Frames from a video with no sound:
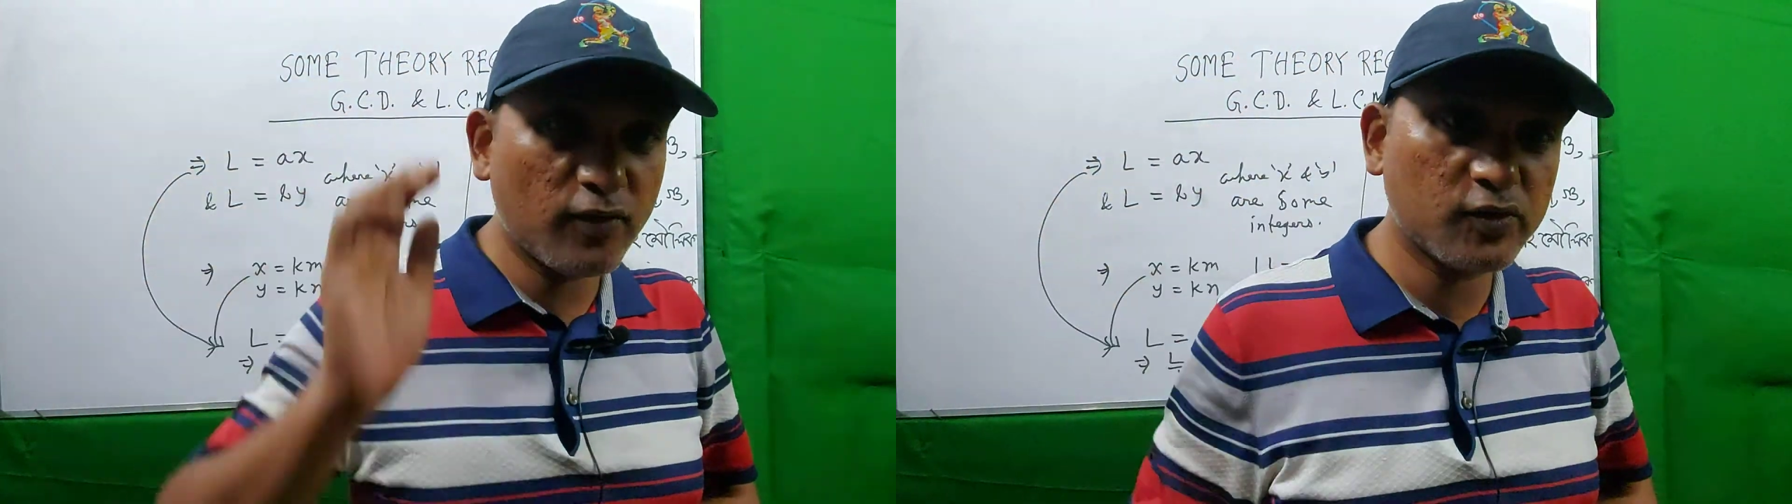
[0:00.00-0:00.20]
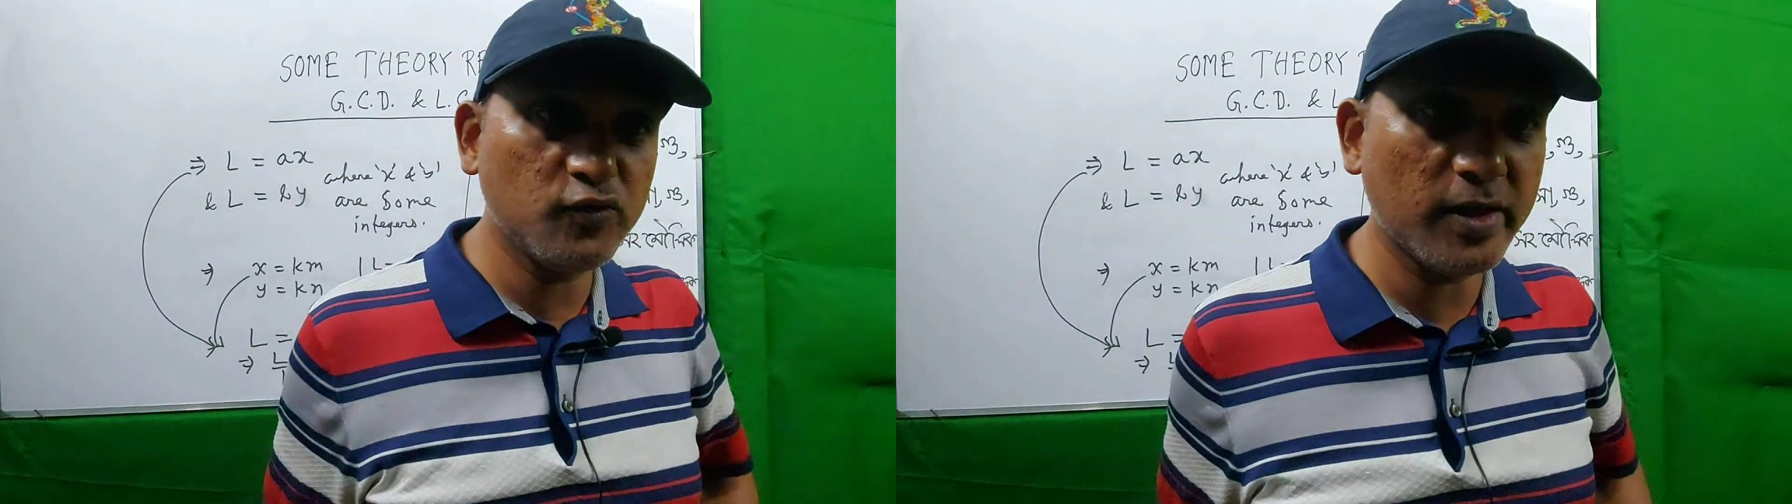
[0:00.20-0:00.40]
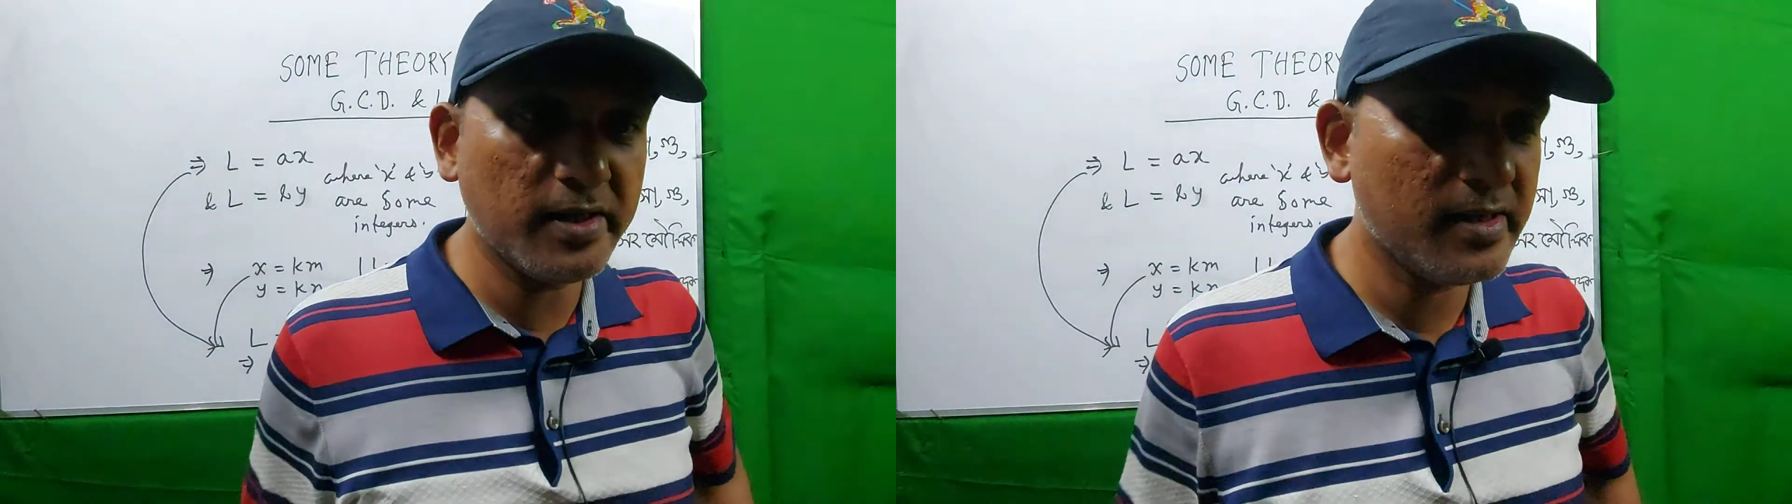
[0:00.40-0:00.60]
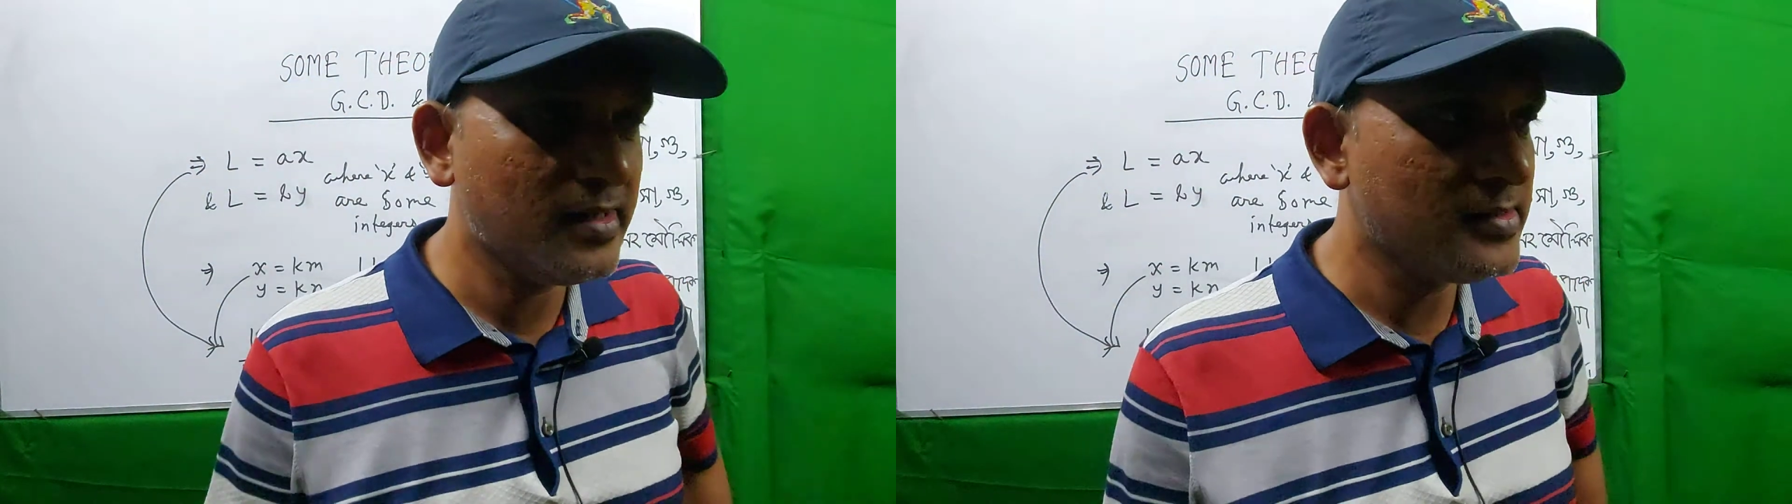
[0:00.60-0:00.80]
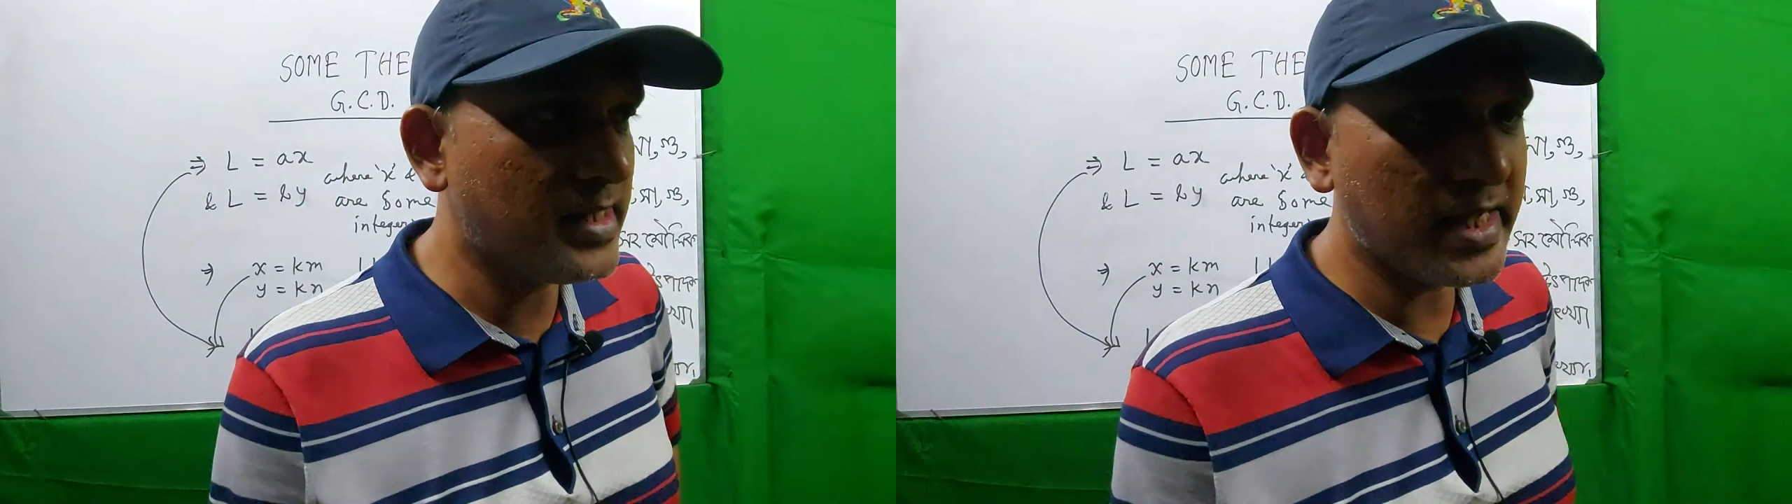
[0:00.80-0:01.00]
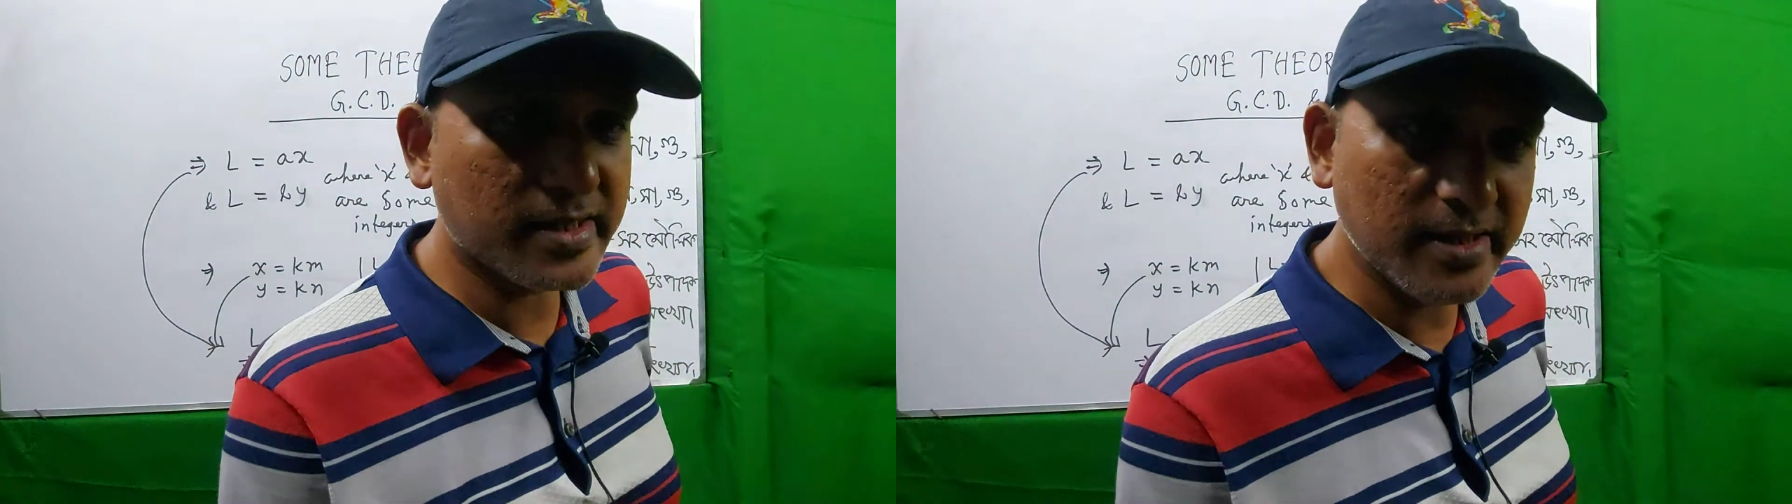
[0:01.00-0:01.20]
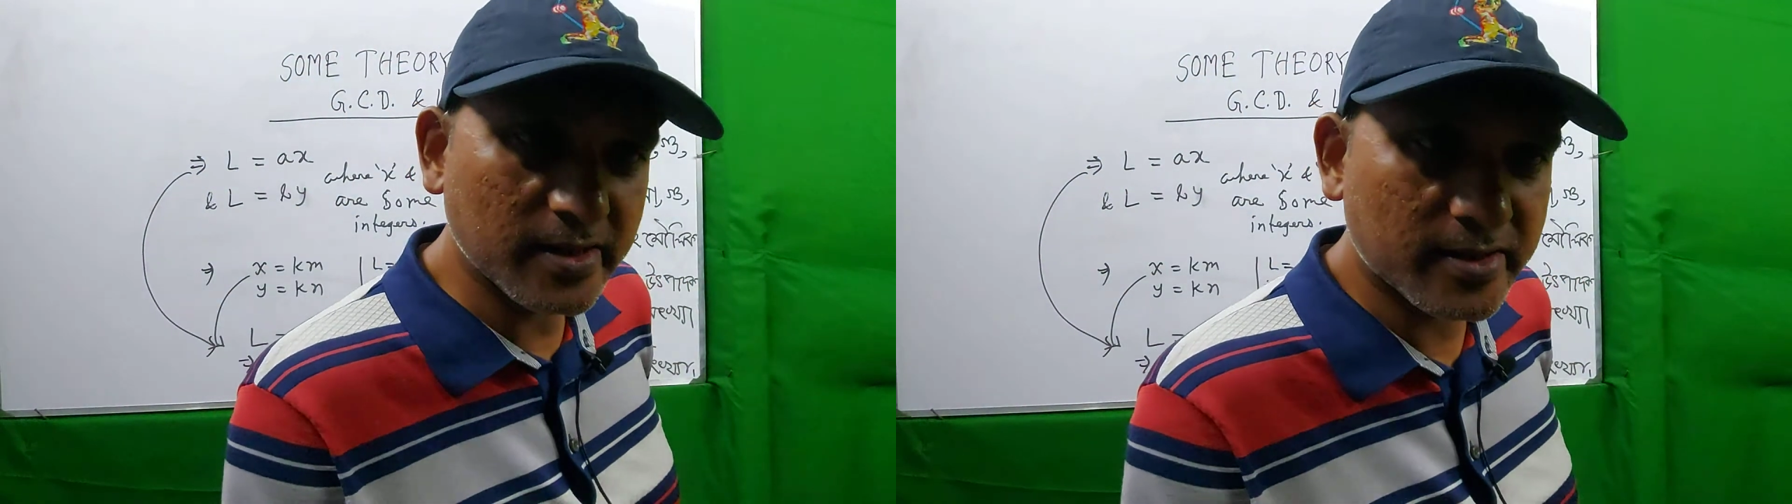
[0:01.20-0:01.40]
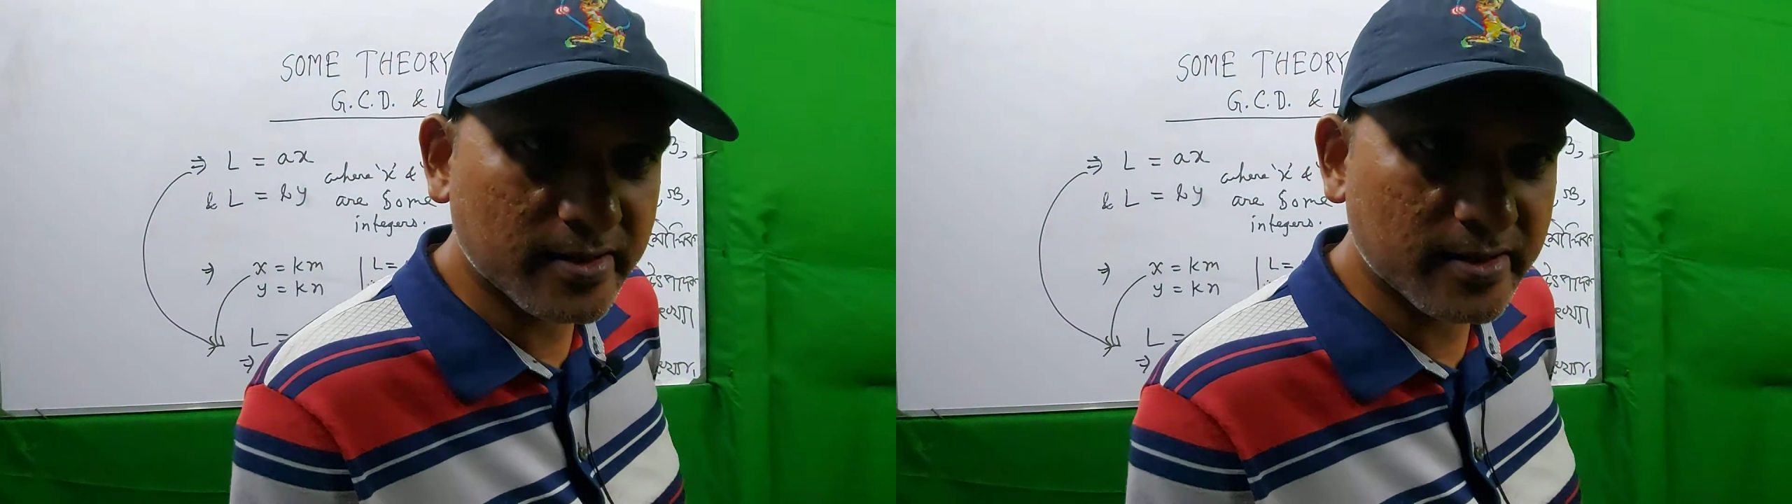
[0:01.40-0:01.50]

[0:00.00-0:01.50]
today. Take care